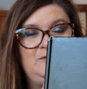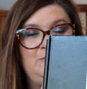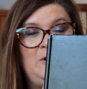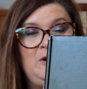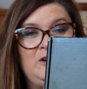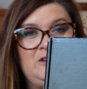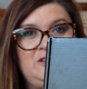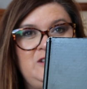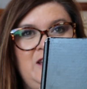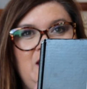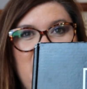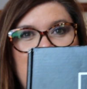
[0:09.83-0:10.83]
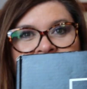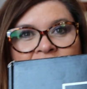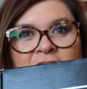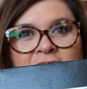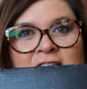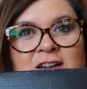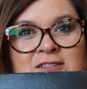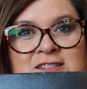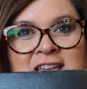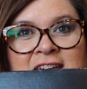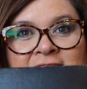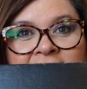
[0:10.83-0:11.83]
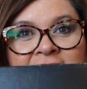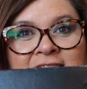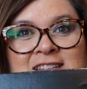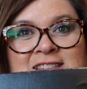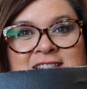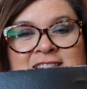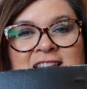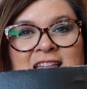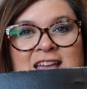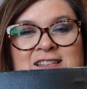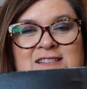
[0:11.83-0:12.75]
March. Now, sadly, this is the